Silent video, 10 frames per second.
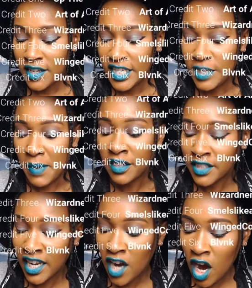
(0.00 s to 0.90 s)
Smells
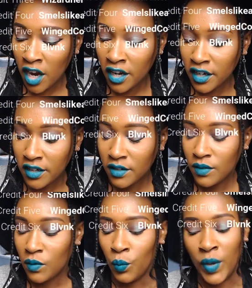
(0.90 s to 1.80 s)
Like Art,
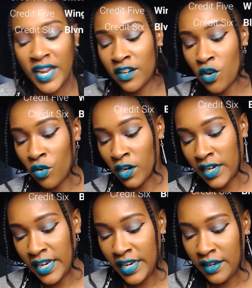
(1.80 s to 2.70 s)
Winged
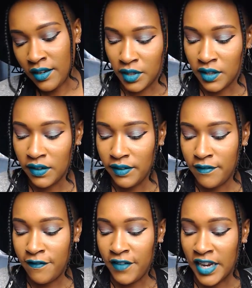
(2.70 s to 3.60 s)
Corgi,
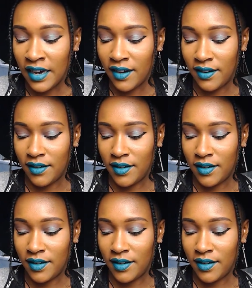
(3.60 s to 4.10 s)
Living